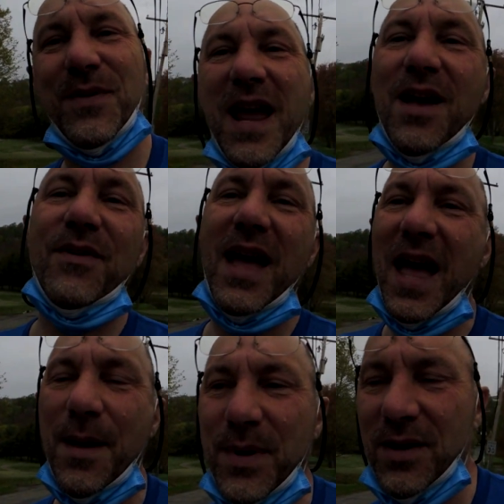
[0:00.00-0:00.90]
we have a
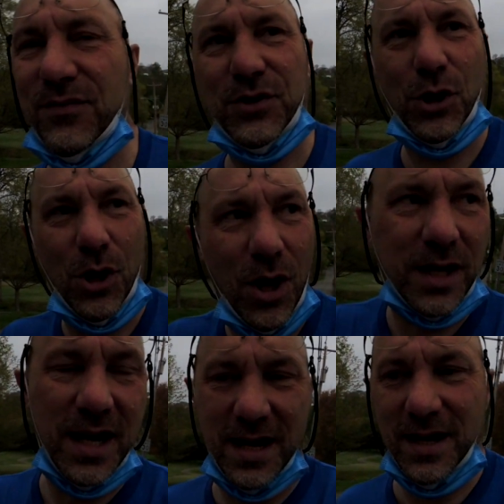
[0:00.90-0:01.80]
habit of
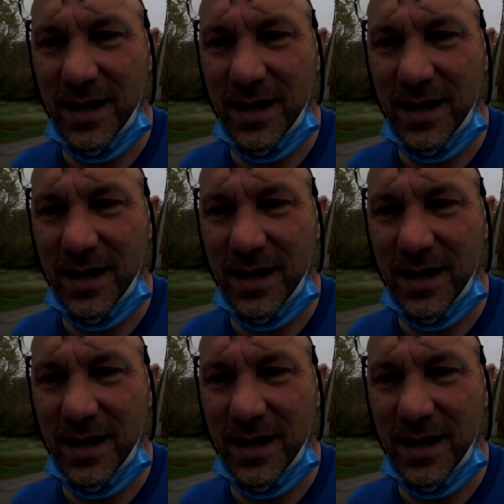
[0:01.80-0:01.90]
talking